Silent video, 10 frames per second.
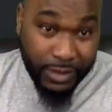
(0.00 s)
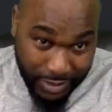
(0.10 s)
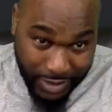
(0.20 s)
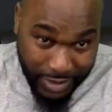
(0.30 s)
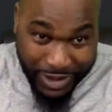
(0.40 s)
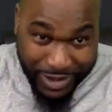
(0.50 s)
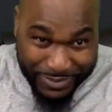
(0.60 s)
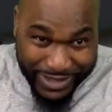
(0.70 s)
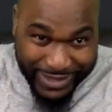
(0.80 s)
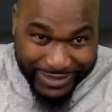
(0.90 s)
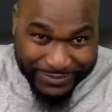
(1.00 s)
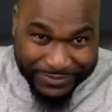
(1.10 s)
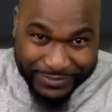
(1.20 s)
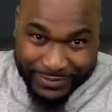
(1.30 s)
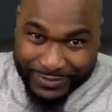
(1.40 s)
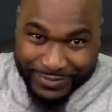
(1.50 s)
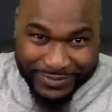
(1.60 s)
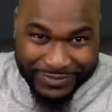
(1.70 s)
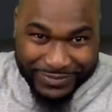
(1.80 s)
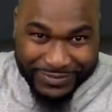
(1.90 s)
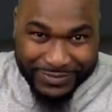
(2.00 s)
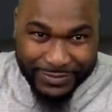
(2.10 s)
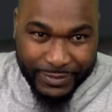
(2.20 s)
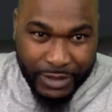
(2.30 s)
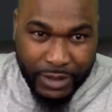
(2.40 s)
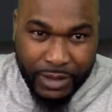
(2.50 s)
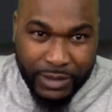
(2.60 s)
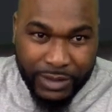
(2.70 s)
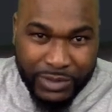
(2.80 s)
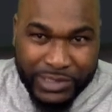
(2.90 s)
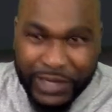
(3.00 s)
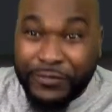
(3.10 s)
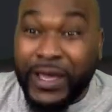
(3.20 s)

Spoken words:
Hybrid work is better with Lucid. The visual collaboration.